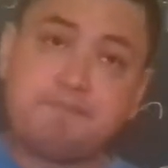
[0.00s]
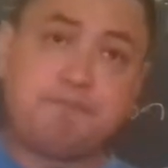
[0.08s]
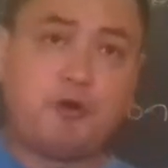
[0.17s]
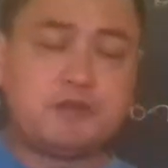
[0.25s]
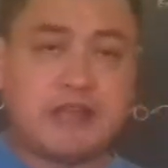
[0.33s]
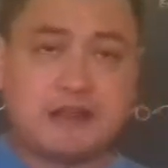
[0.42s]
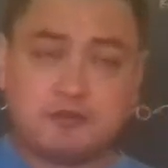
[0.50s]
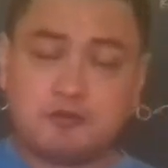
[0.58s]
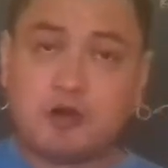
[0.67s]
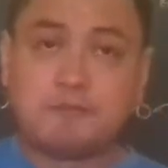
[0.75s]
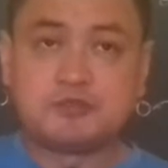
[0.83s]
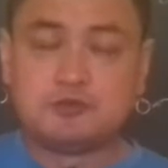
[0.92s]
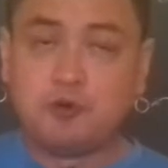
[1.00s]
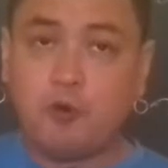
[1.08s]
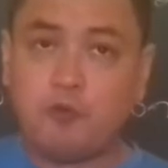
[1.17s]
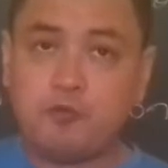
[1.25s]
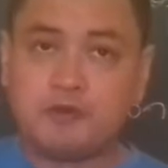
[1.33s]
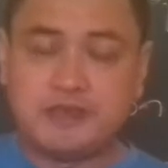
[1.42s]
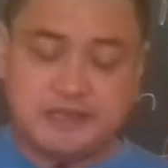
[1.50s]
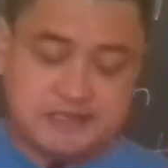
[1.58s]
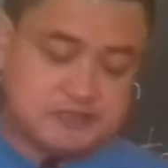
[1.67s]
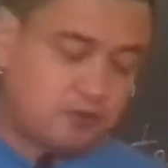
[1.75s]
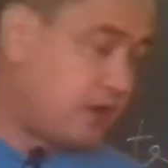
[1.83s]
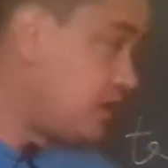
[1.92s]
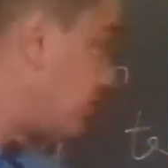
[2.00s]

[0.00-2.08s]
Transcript: point that you come to know is, okay,